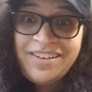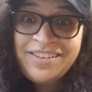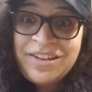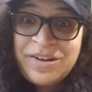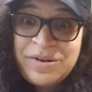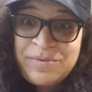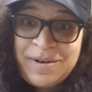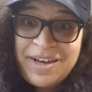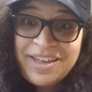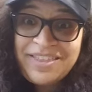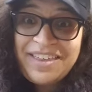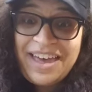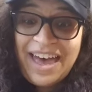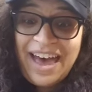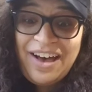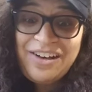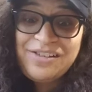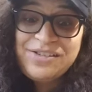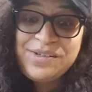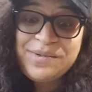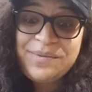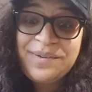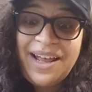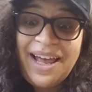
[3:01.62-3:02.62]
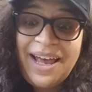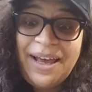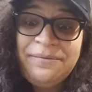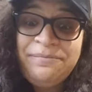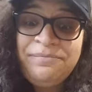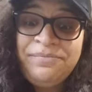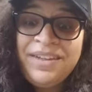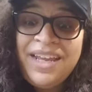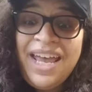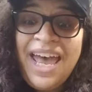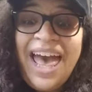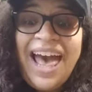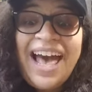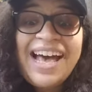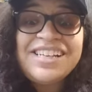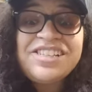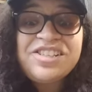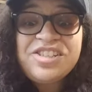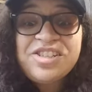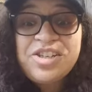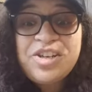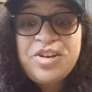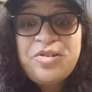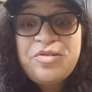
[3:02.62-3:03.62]
know about the housefly,
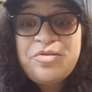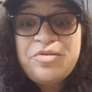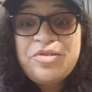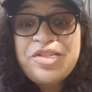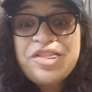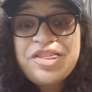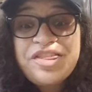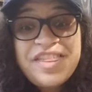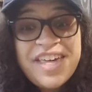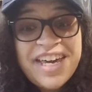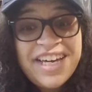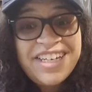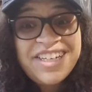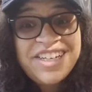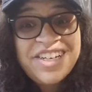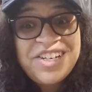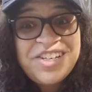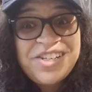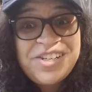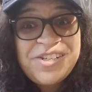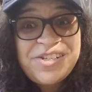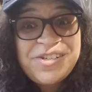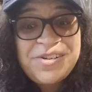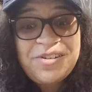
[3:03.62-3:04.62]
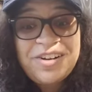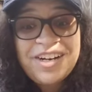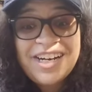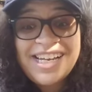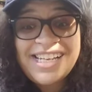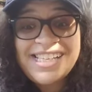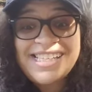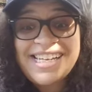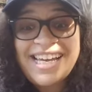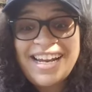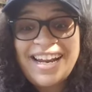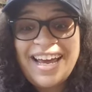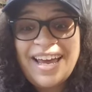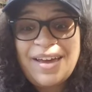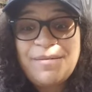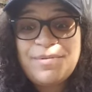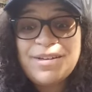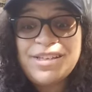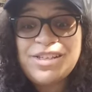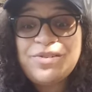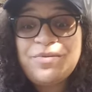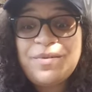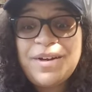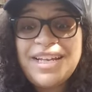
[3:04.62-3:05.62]
has two thick, short antennae
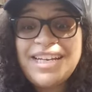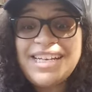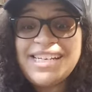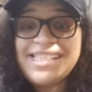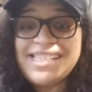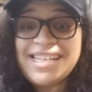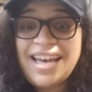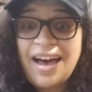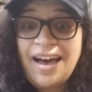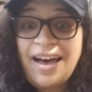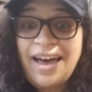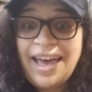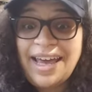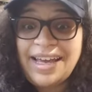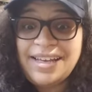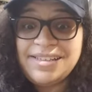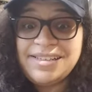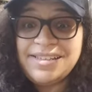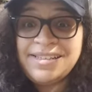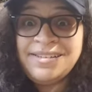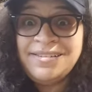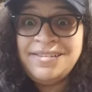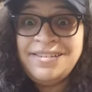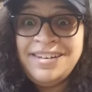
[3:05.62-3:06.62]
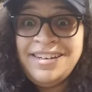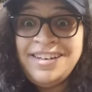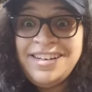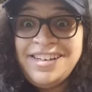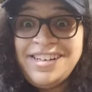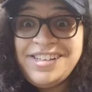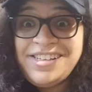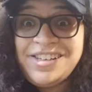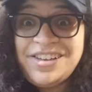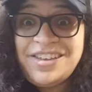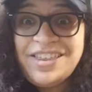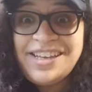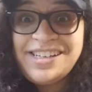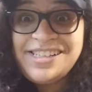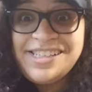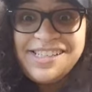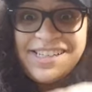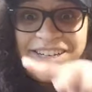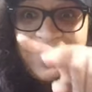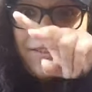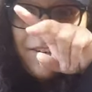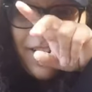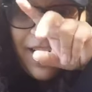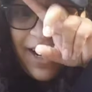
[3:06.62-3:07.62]
between its eyes. So they
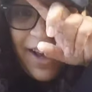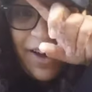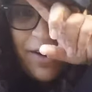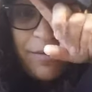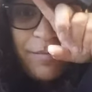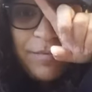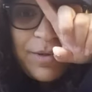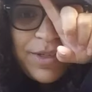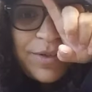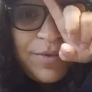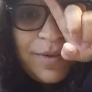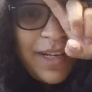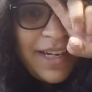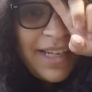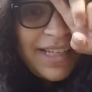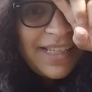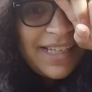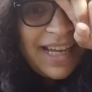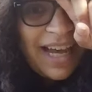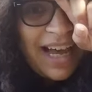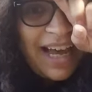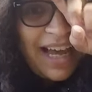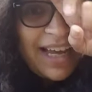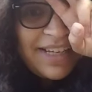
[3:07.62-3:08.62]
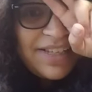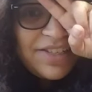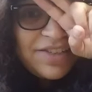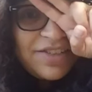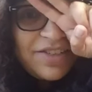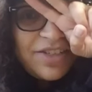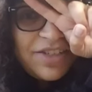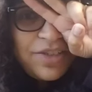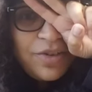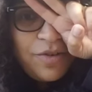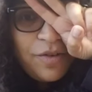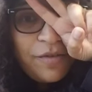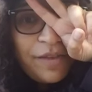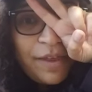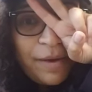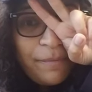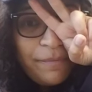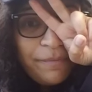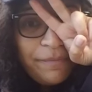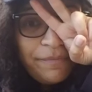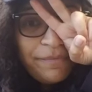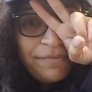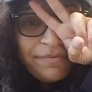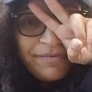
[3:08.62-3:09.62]
stick right out between its eyes. There's two of
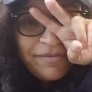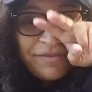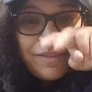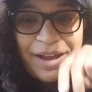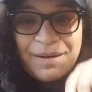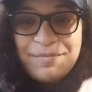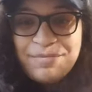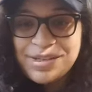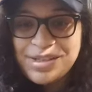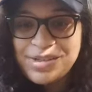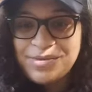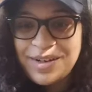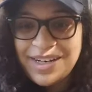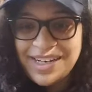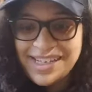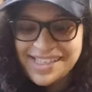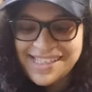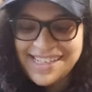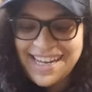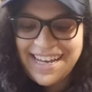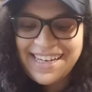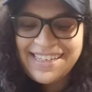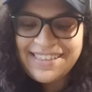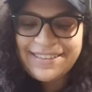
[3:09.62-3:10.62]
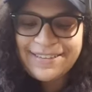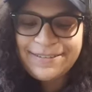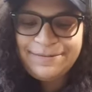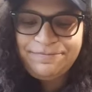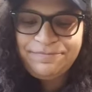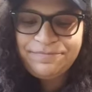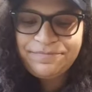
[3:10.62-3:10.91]
them right between its eyes.